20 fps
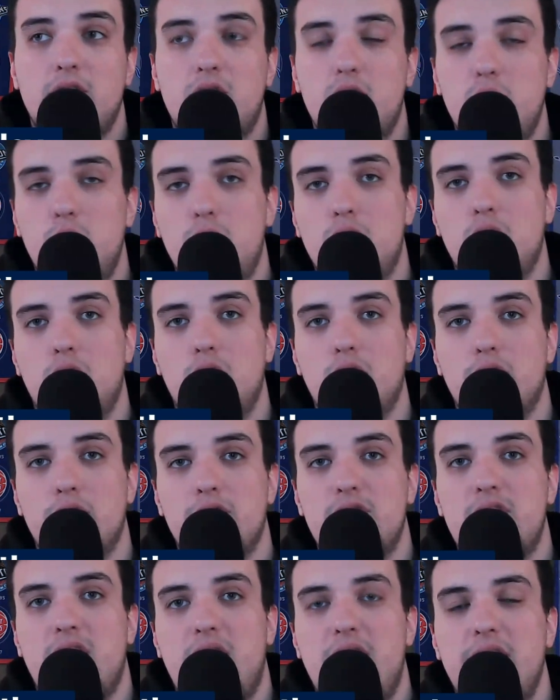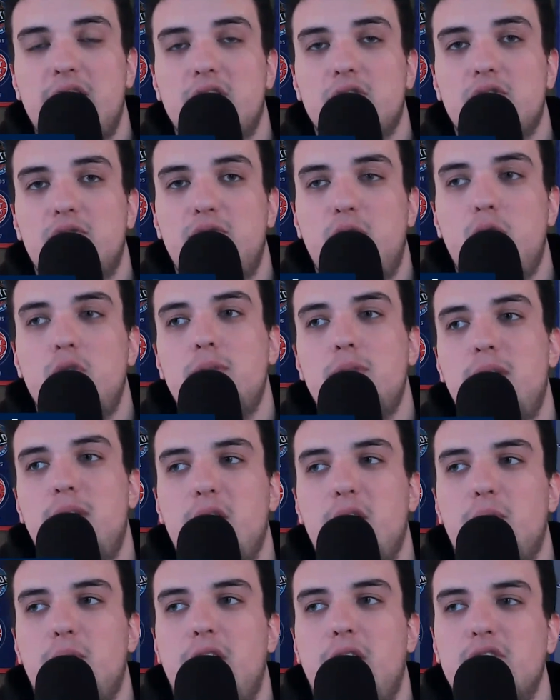Googled Tigers
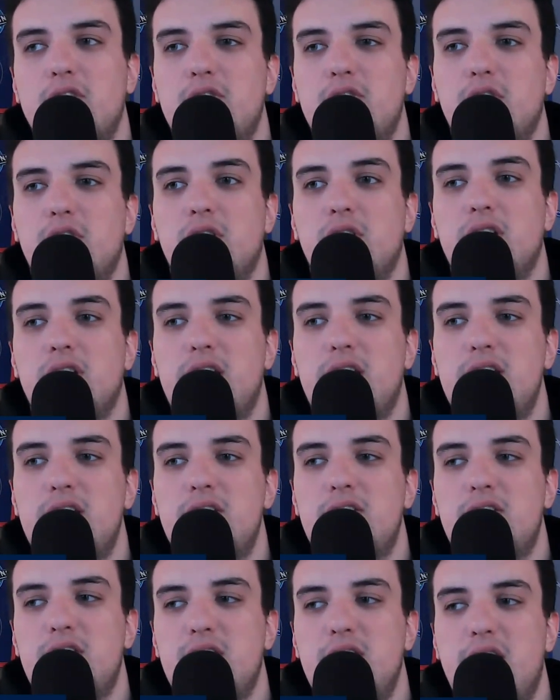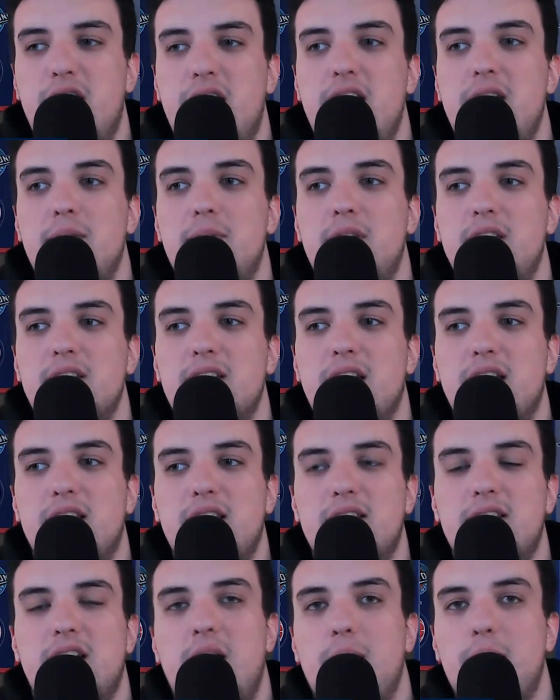40-man roster, his name is at
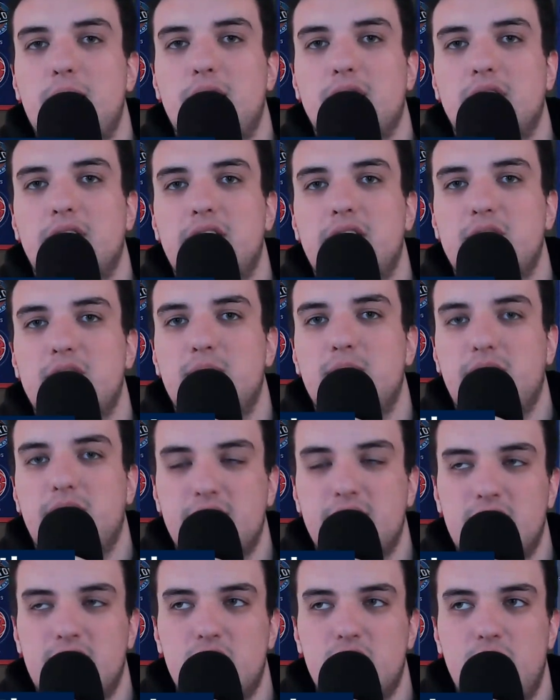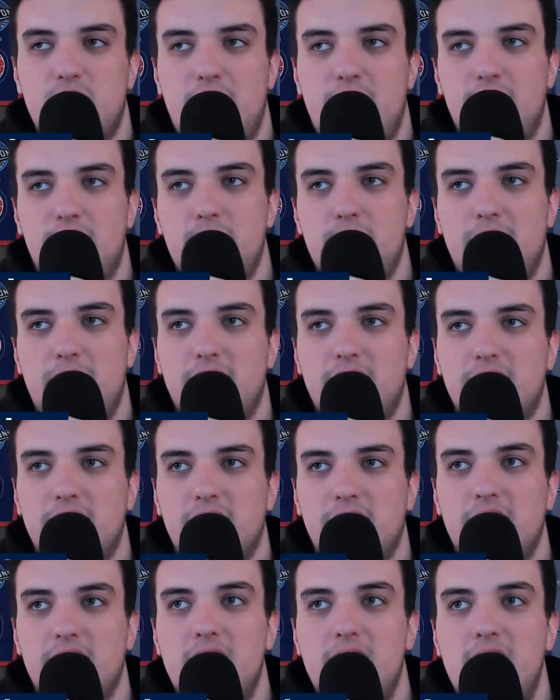the top of the list because it's
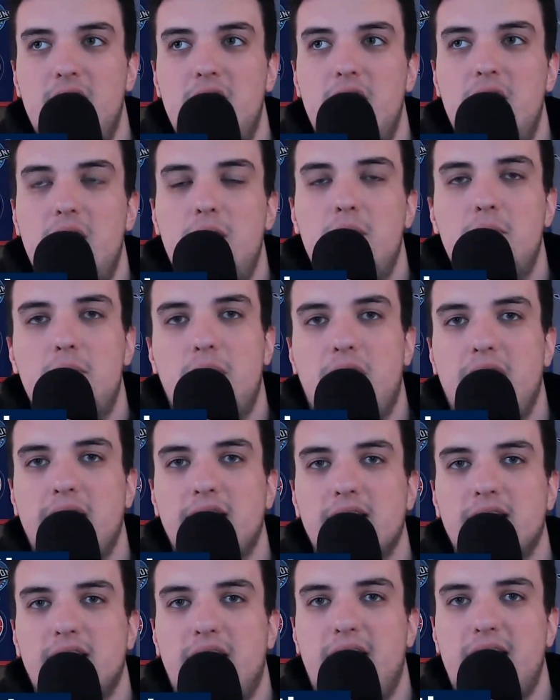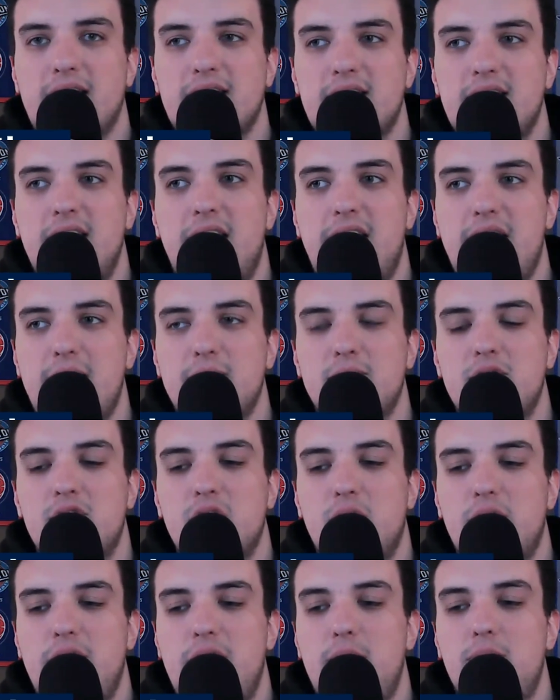alphabetically by last name.
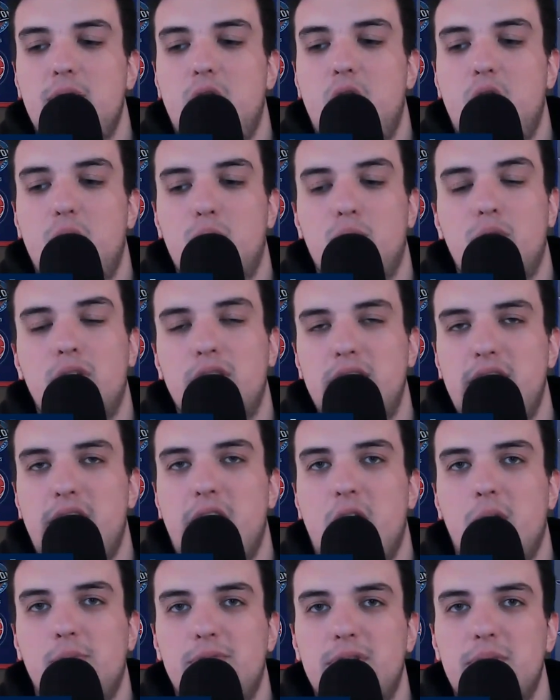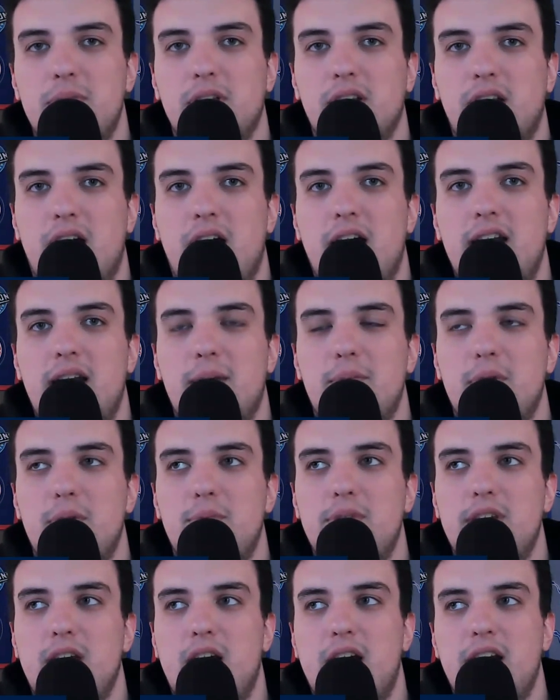So that all really helped him a lot, I'm going to
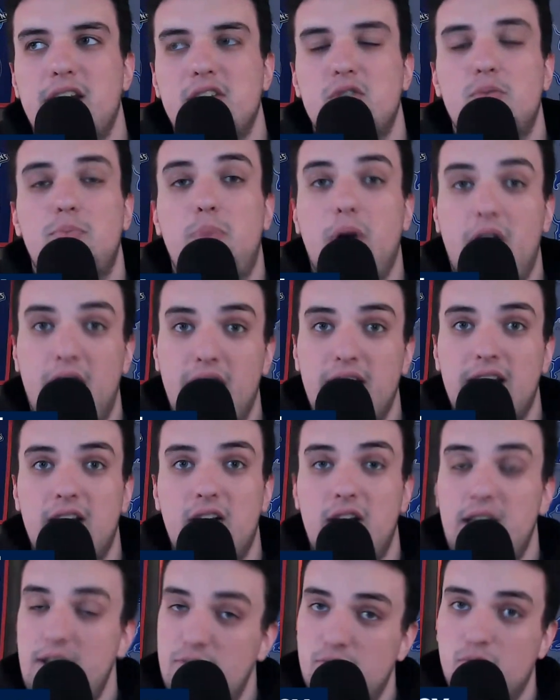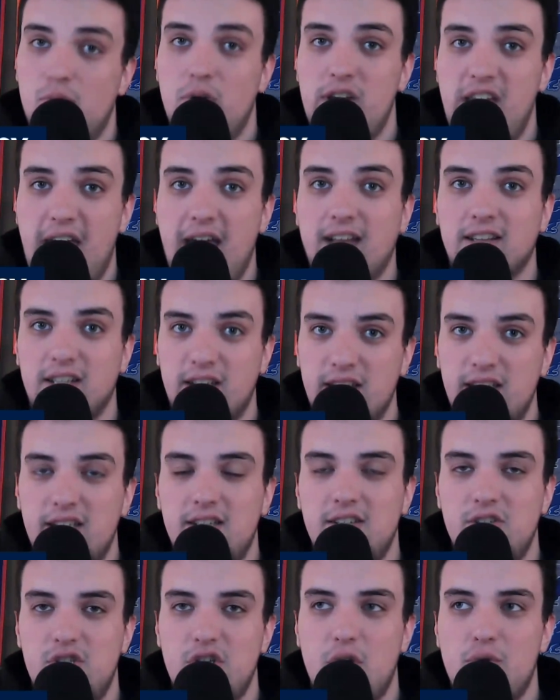be honest. But in reality,
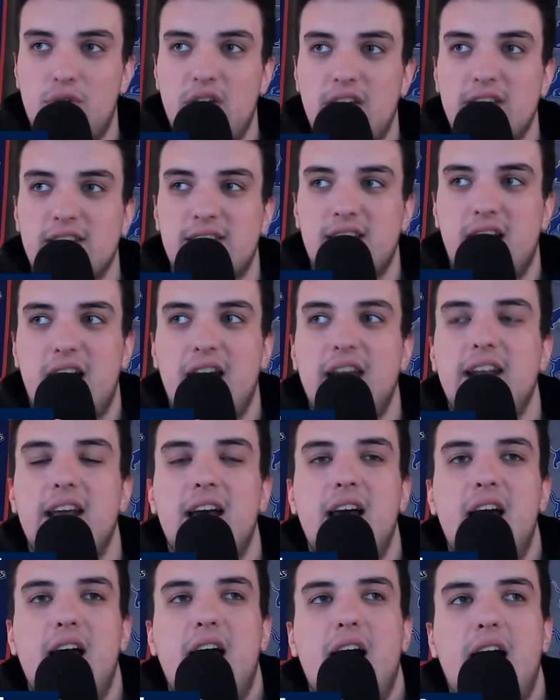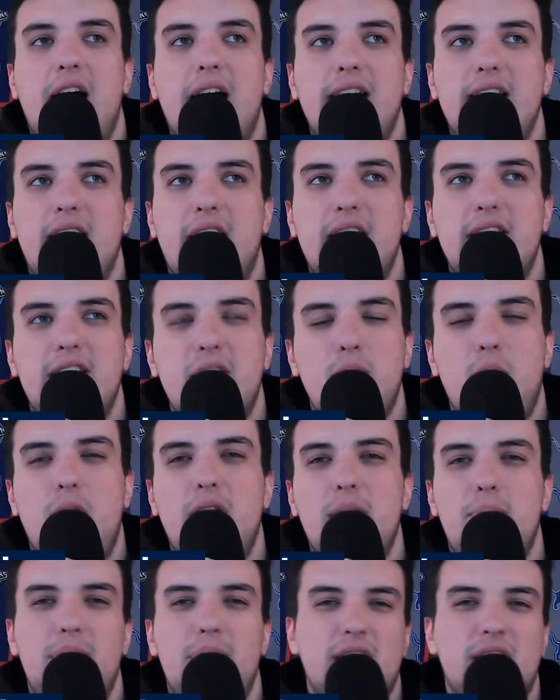joking aside, I didn't
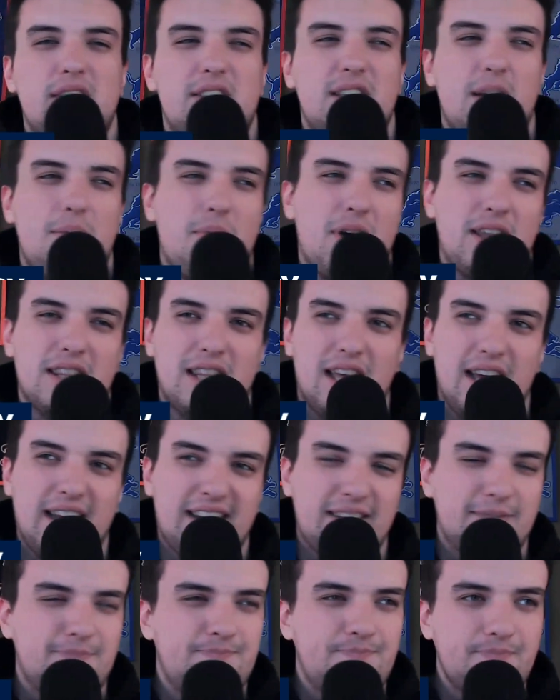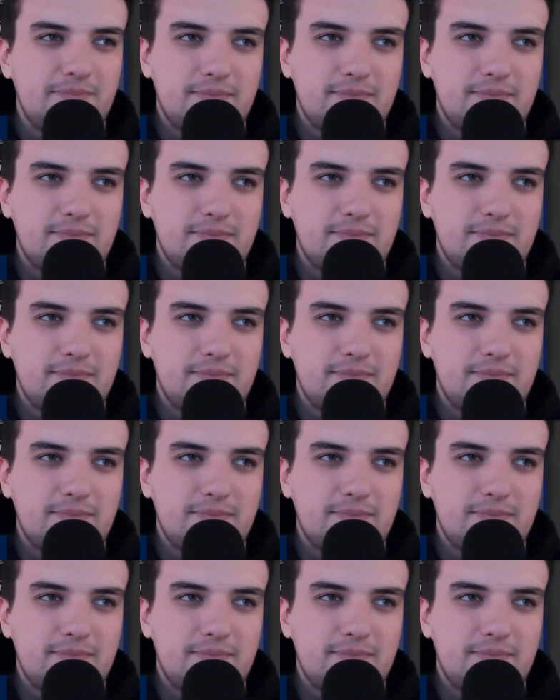want to pick someone like,